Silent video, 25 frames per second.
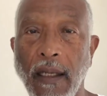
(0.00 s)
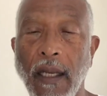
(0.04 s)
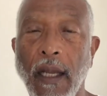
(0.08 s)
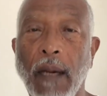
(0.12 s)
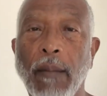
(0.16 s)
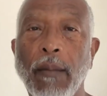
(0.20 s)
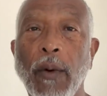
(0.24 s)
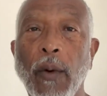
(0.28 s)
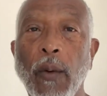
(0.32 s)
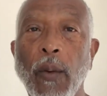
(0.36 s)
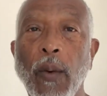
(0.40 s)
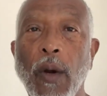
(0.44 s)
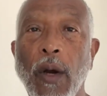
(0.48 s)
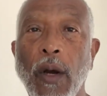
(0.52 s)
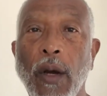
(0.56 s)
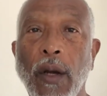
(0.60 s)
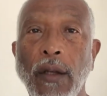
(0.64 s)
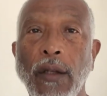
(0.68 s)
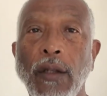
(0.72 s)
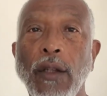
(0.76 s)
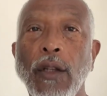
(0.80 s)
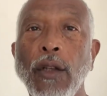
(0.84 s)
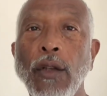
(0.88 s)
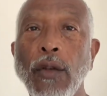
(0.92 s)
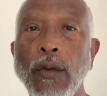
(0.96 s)
Number one,
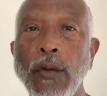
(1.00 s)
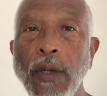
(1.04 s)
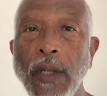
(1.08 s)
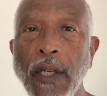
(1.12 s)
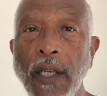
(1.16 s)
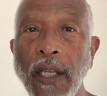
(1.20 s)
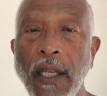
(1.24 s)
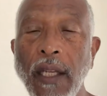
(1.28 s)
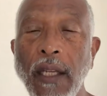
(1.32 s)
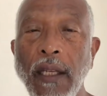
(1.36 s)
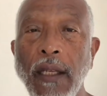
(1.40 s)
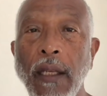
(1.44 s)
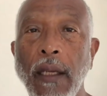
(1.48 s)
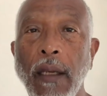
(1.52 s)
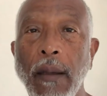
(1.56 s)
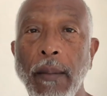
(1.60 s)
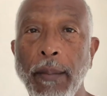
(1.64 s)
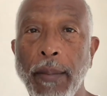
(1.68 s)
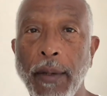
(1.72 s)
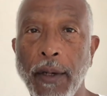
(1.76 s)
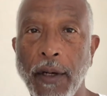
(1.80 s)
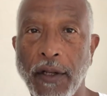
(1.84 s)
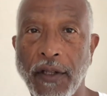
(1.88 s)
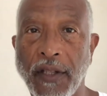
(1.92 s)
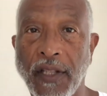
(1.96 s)
you need
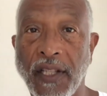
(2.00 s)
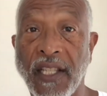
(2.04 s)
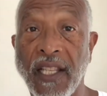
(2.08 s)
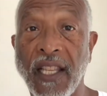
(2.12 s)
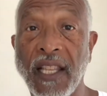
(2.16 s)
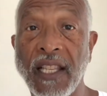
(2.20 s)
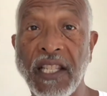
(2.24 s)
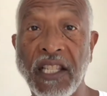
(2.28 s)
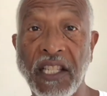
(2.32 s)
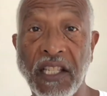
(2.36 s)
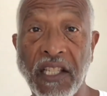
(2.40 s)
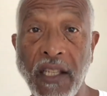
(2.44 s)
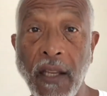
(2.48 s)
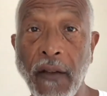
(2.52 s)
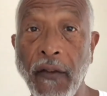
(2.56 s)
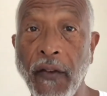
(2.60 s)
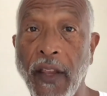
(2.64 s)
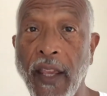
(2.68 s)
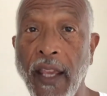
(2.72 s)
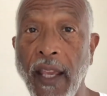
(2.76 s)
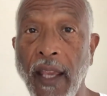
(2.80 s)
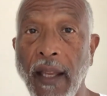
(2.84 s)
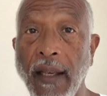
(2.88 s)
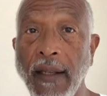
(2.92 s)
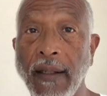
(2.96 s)
a birth
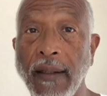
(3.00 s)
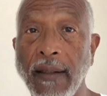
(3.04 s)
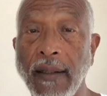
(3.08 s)
certificate.